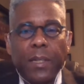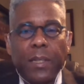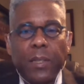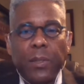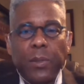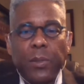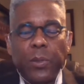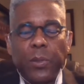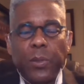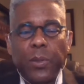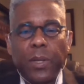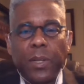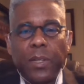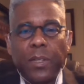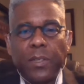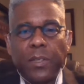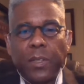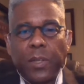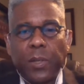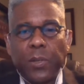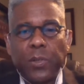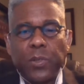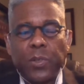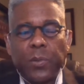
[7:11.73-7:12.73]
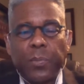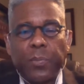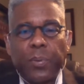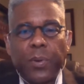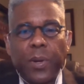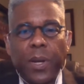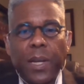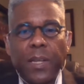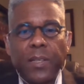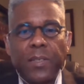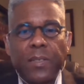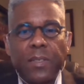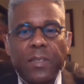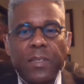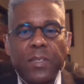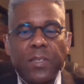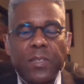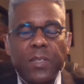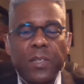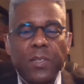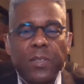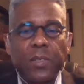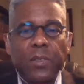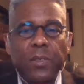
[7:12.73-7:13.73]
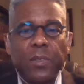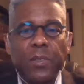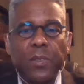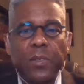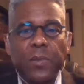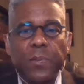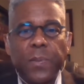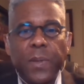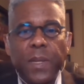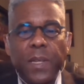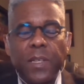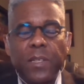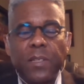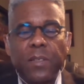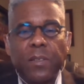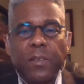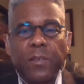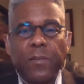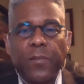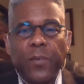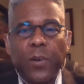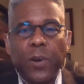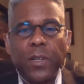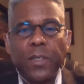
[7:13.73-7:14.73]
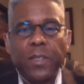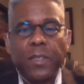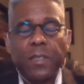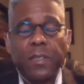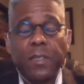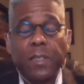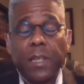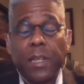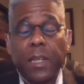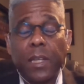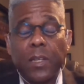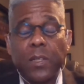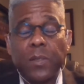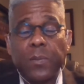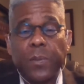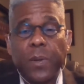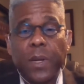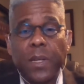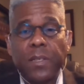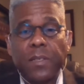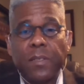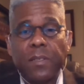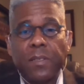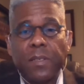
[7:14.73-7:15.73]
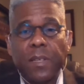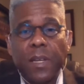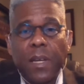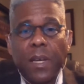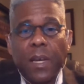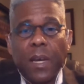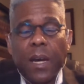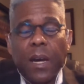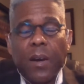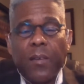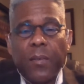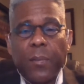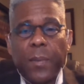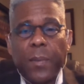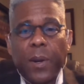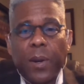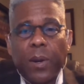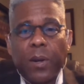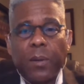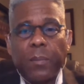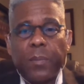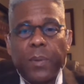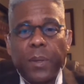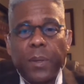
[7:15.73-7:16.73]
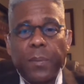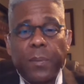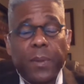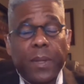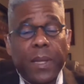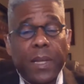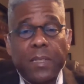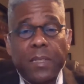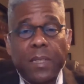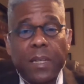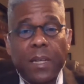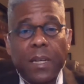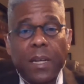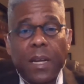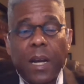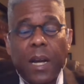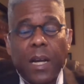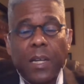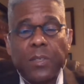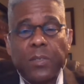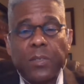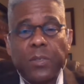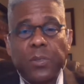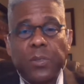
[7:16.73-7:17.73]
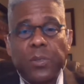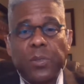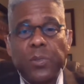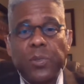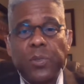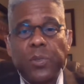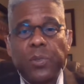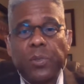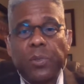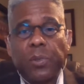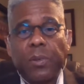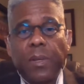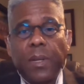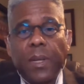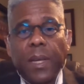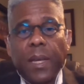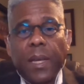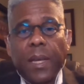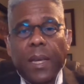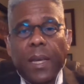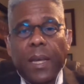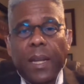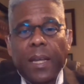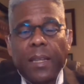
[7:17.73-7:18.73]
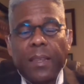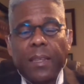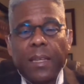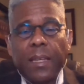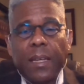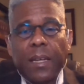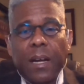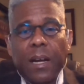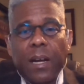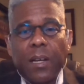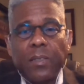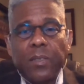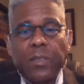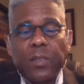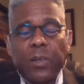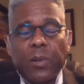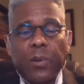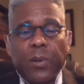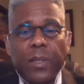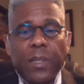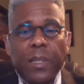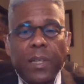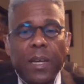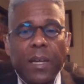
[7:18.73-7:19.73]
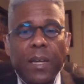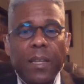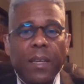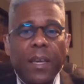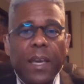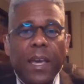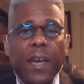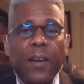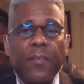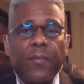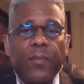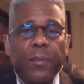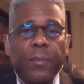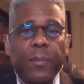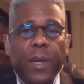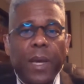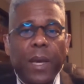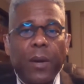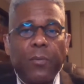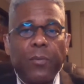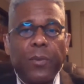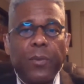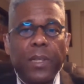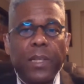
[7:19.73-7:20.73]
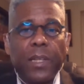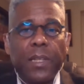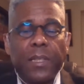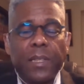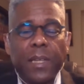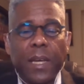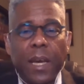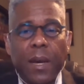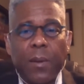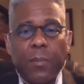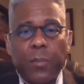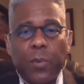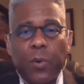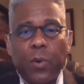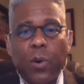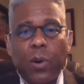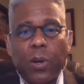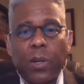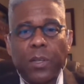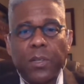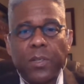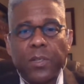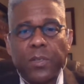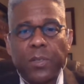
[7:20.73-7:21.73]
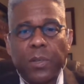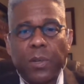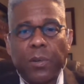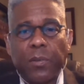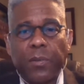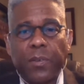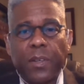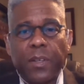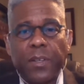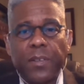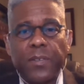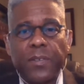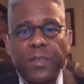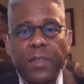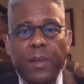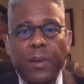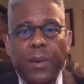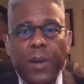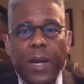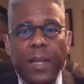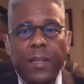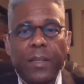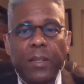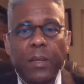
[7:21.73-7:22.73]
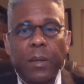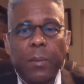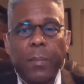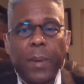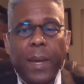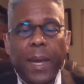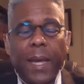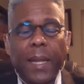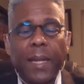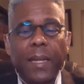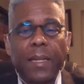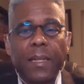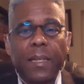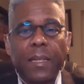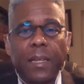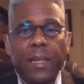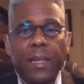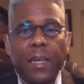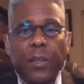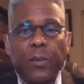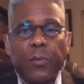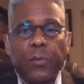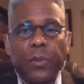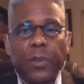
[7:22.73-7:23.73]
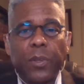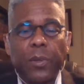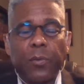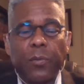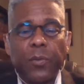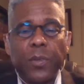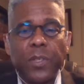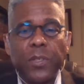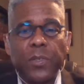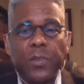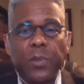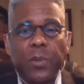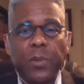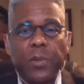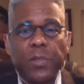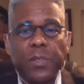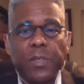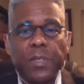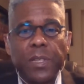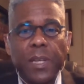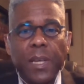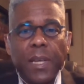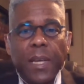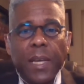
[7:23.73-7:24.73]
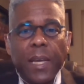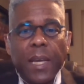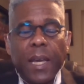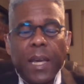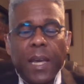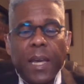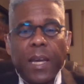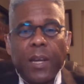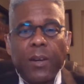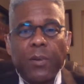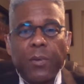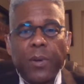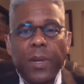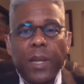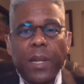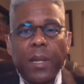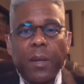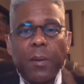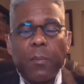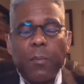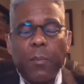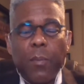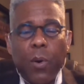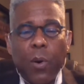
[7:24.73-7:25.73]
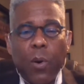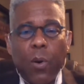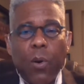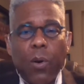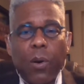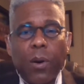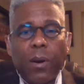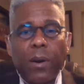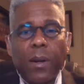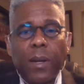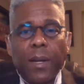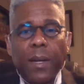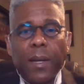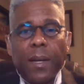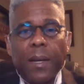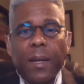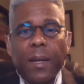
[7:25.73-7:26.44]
to suppress and censor the speech and the voices and the expressions of American people. That's unconstitutional. And I think also, on the other hand, from that, we need to have more conservatives that are out there banding together with their resources and creating more